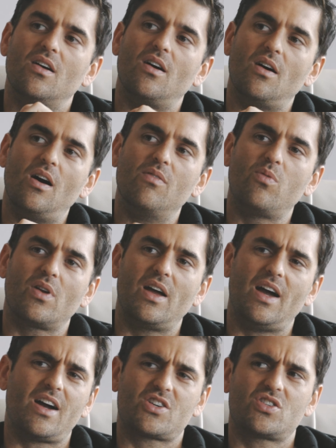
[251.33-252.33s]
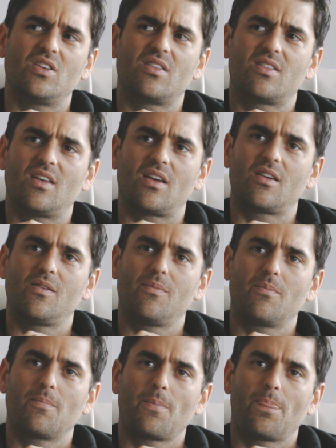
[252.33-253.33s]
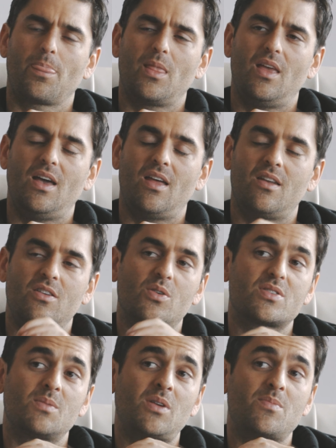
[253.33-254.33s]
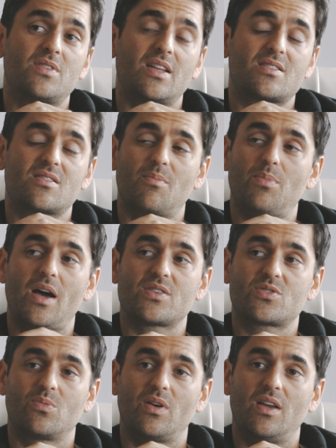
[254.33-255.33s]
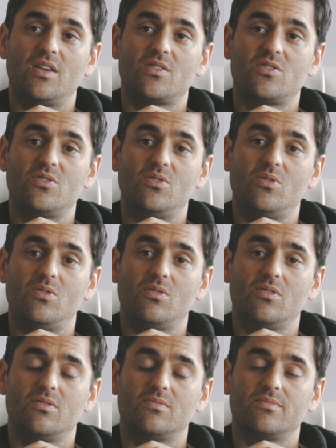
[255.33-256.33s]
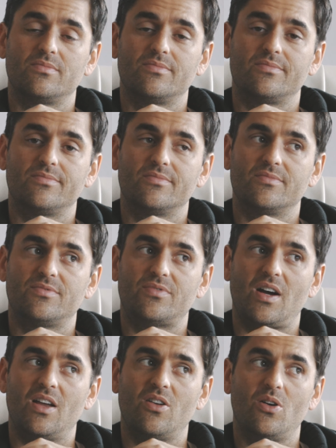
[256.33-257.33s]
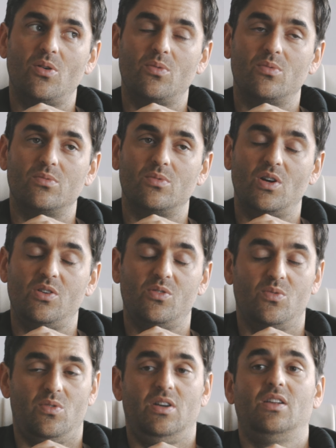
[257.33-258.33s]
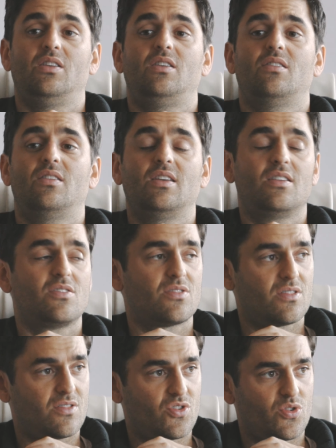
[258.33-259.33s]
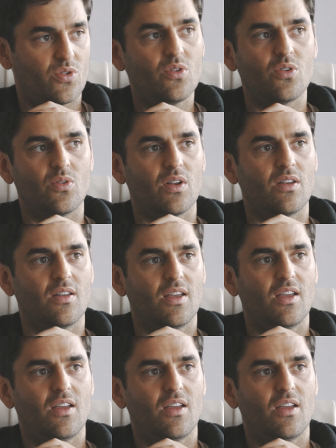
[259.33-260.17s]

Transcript: uh, of what I actually think? And you know, sometimes that's the best way to find out what you really think is true. And